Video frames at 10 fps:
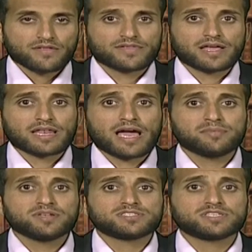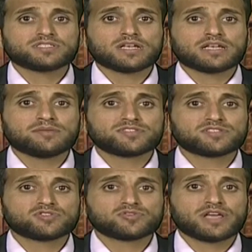Their liabilities are
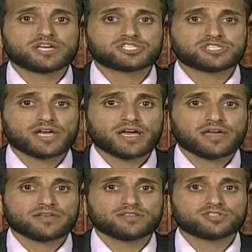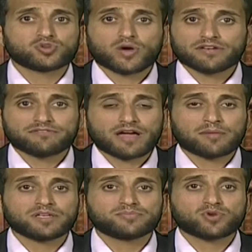limited to their share in the joint
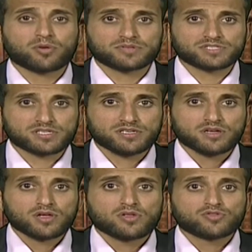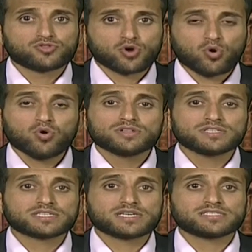family property, though
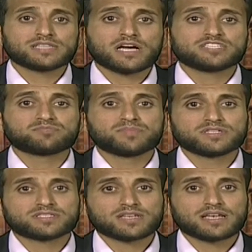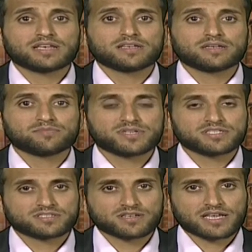the Karta is
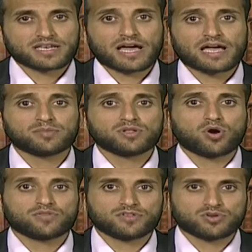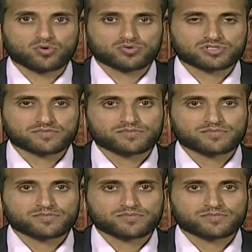personally liable on the note.